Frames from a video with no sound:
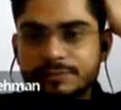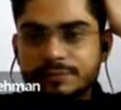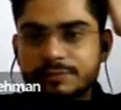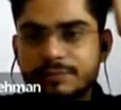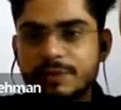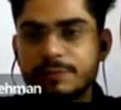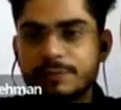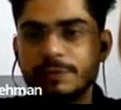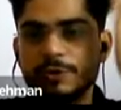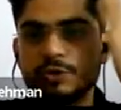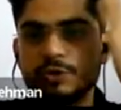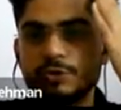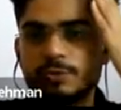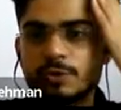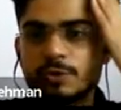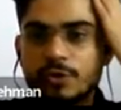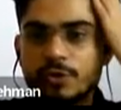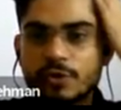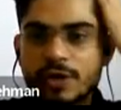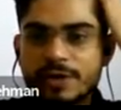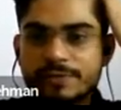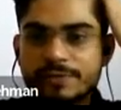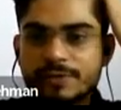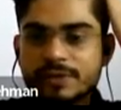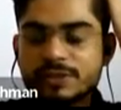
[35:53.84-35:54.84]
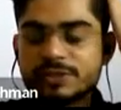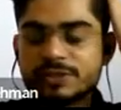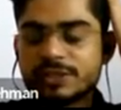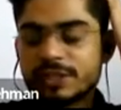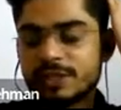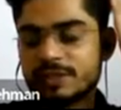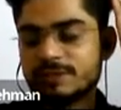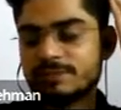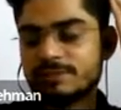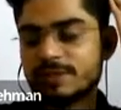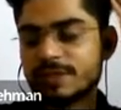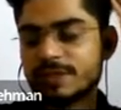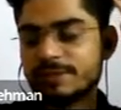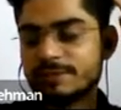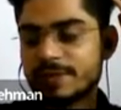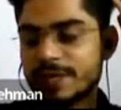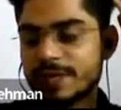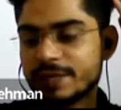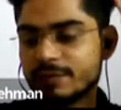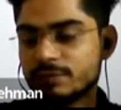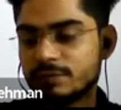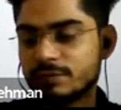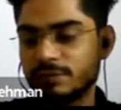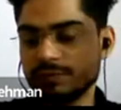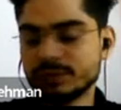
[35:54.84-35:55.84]
Maybe tomorrow I will change my
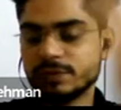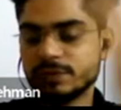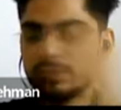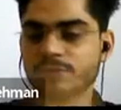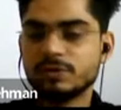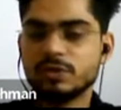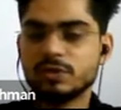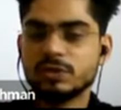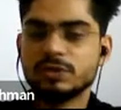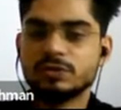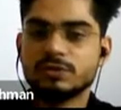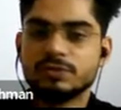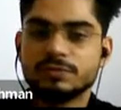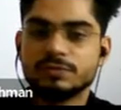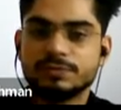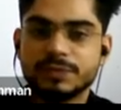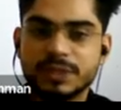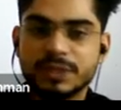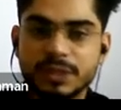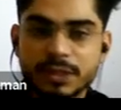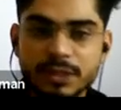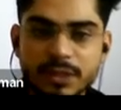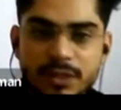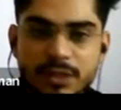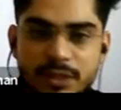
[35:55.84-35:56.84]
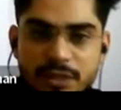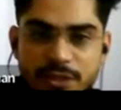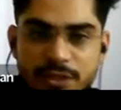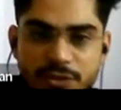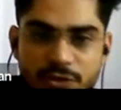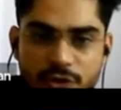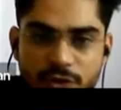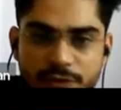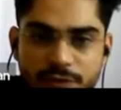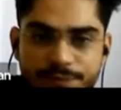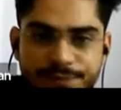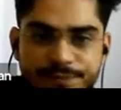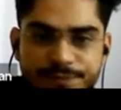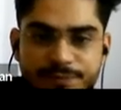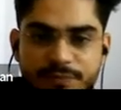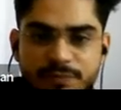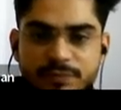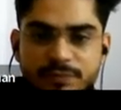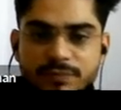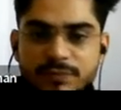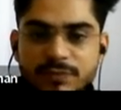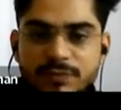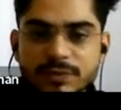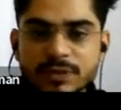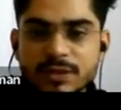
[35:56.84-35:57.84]
mic also. So
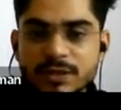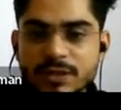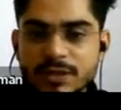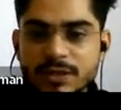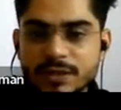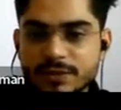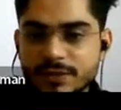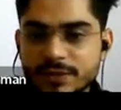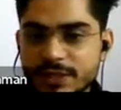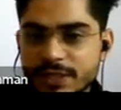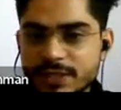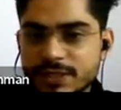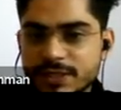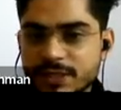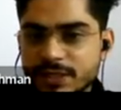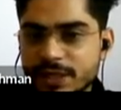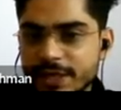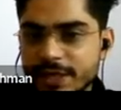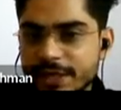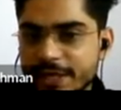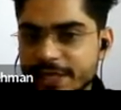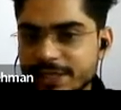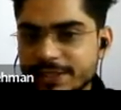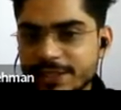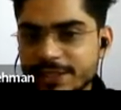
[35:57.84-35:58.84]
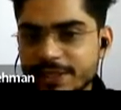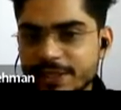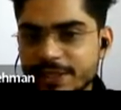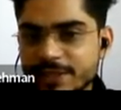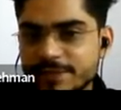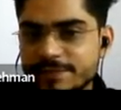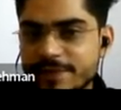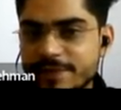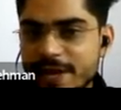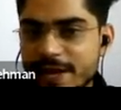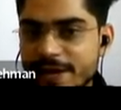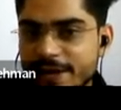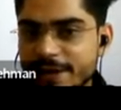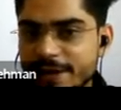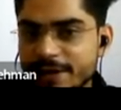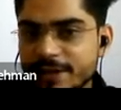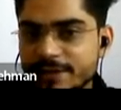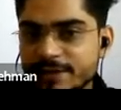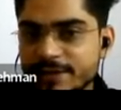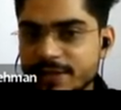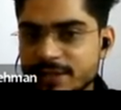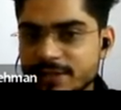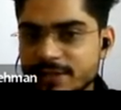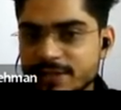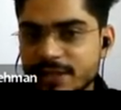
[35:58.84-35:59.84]
this condition is valid
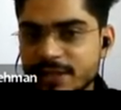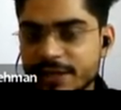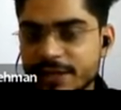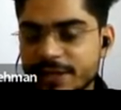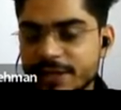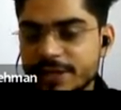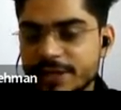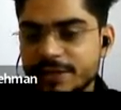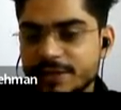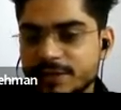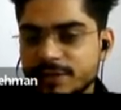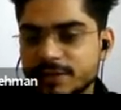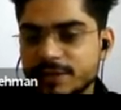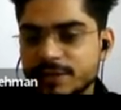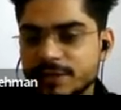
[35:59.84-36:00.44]
in this circuit.